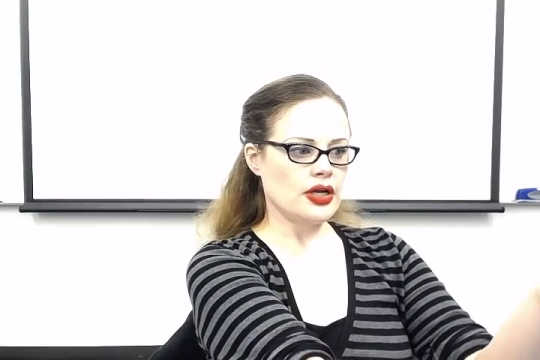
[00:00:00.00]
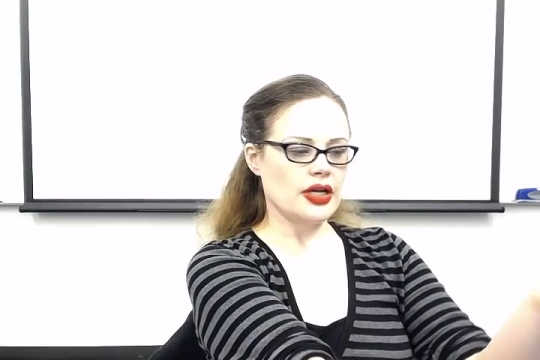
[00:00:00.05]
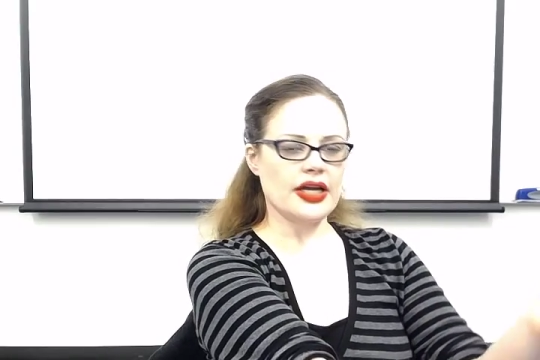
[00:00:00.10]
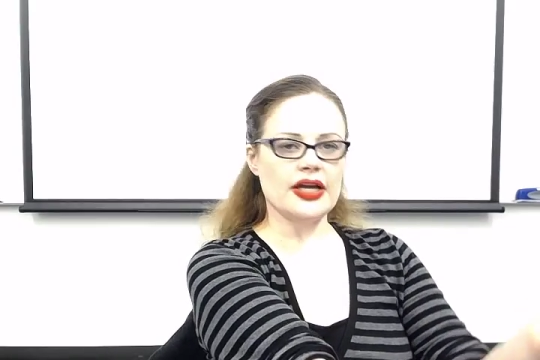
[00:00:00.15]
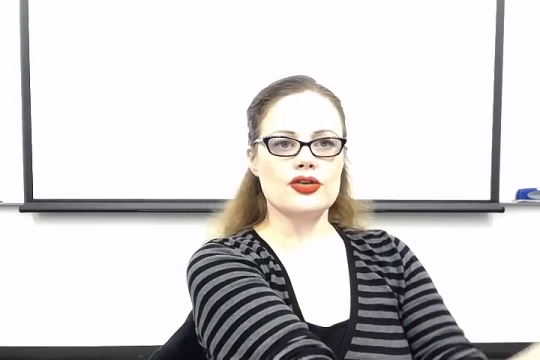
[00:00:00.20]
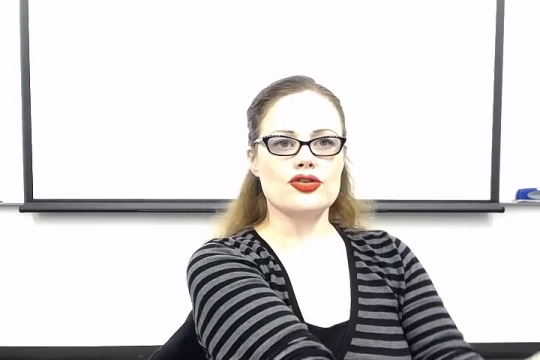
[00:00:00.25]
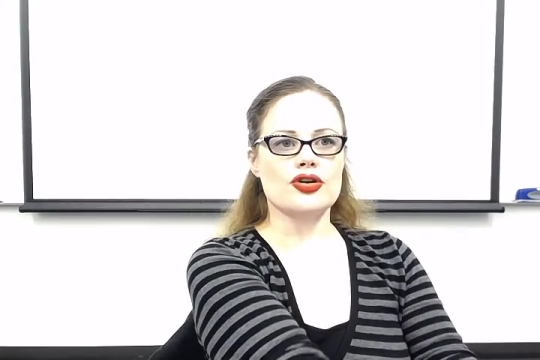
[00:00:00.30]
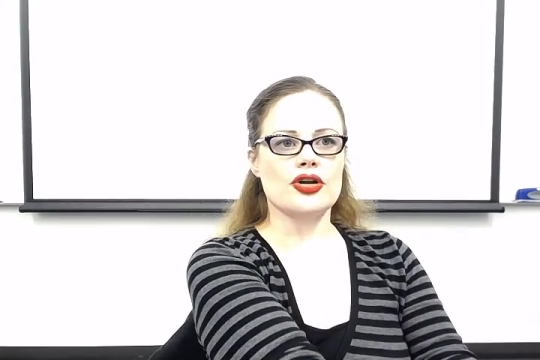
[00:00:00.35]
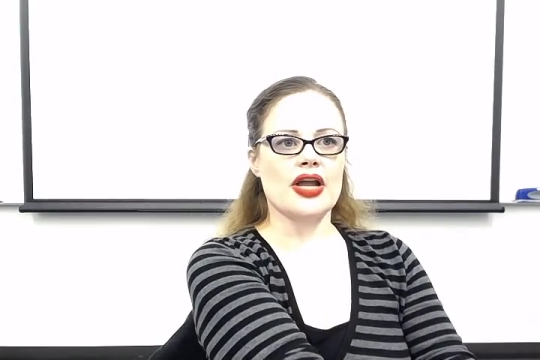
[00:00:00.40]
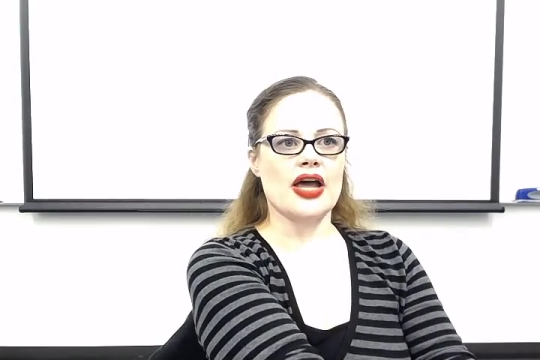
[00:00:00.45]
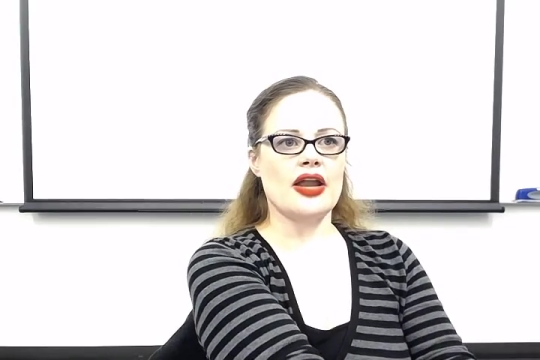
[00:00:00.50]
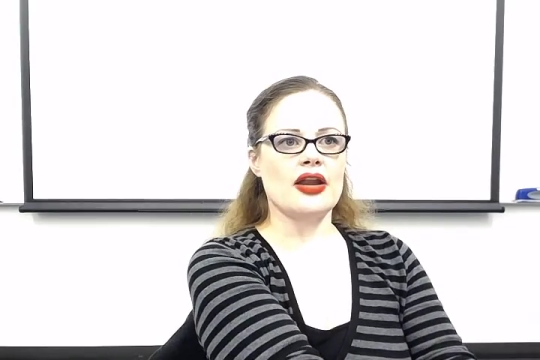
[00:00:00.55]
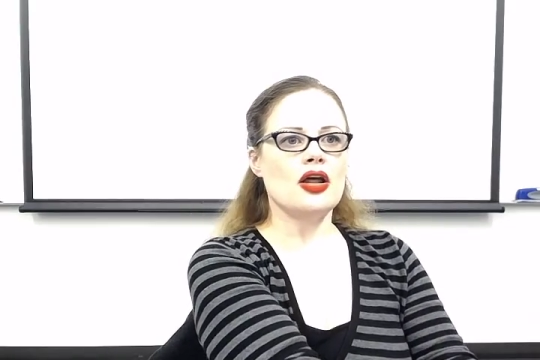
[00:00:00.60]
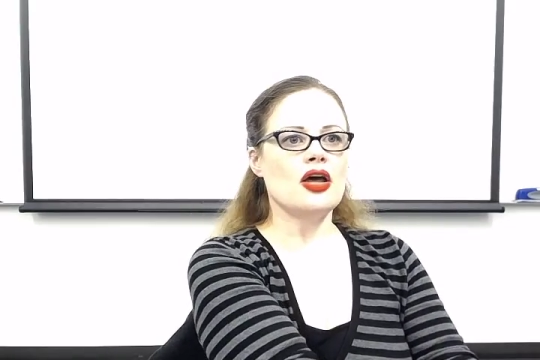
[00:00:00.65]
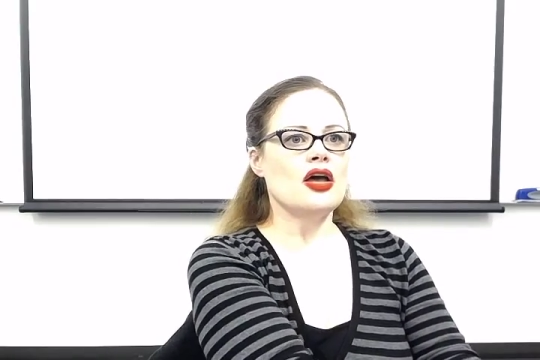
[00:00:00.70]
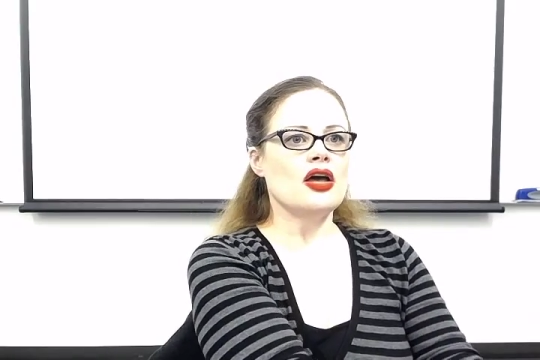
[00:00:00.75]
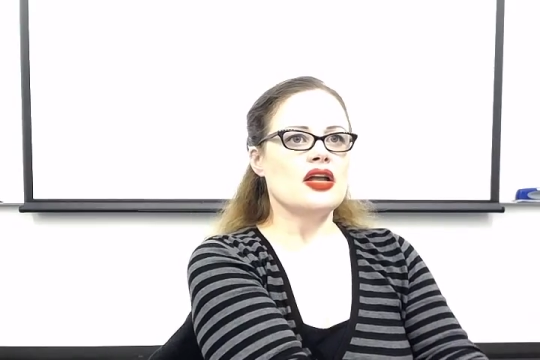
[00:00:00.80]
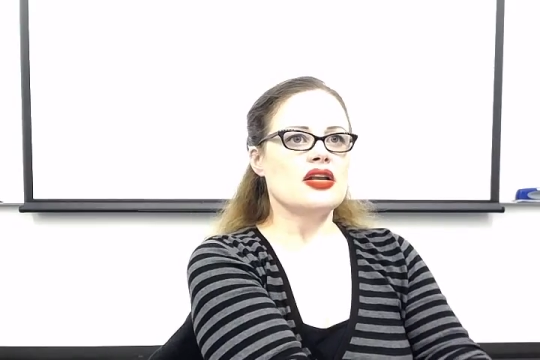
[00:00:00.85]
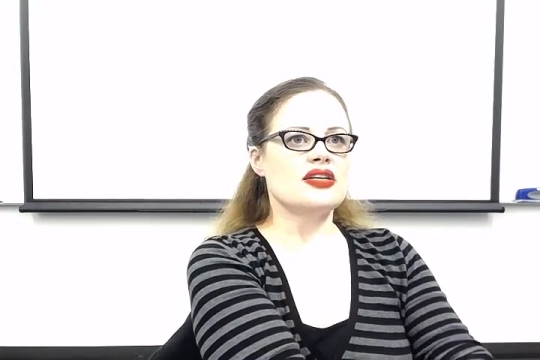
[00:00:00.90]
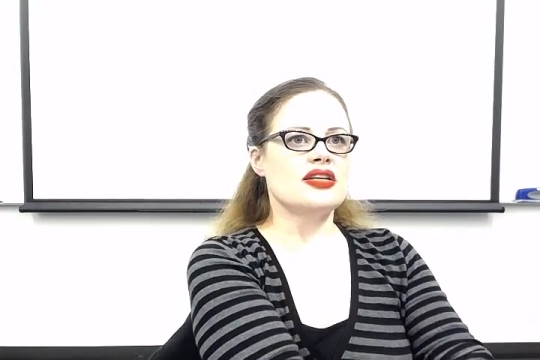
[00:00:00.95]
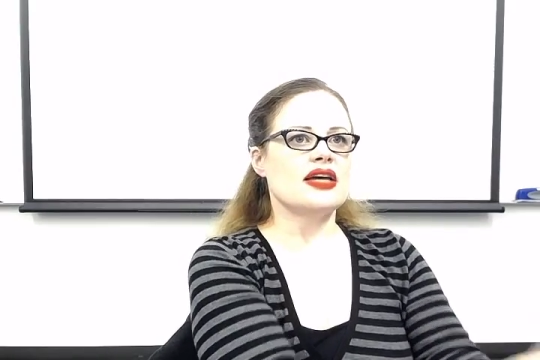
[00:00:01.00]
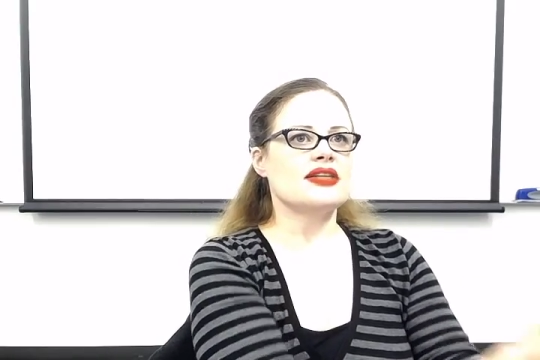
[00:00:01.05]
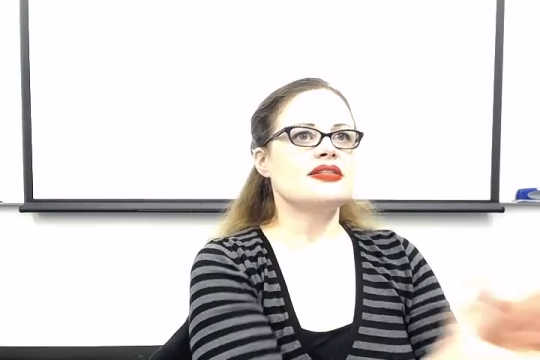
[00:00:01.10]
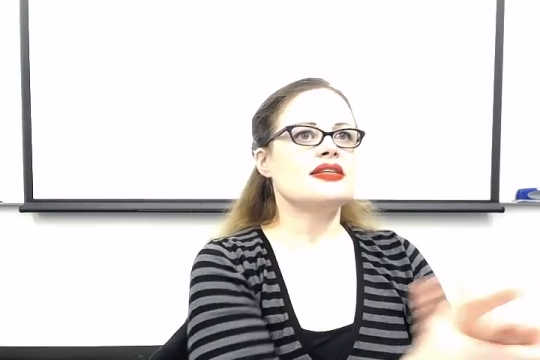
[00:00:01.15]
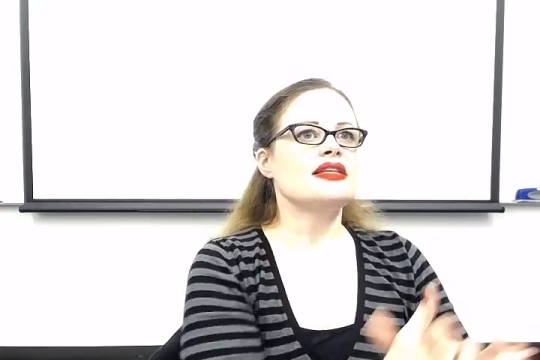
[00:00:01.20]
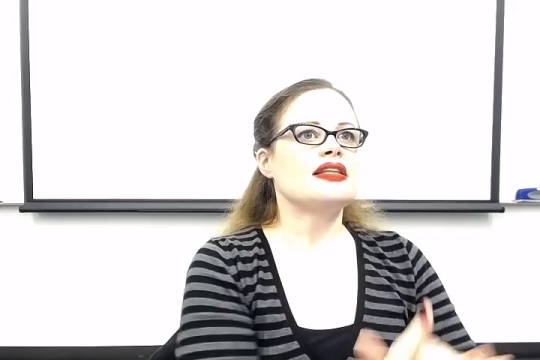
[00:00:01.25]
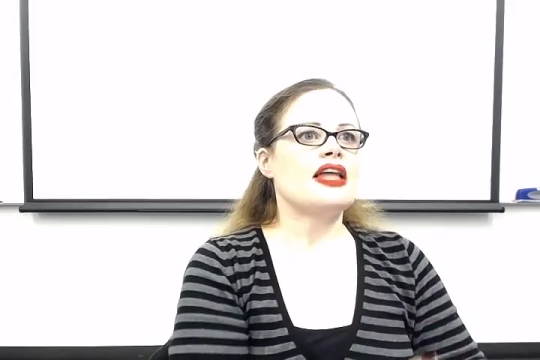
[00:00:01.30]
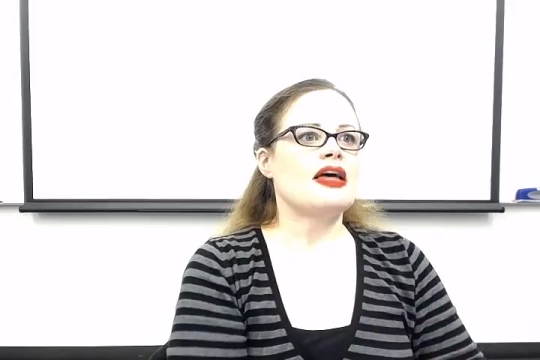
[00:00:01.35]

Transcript: internet doesn't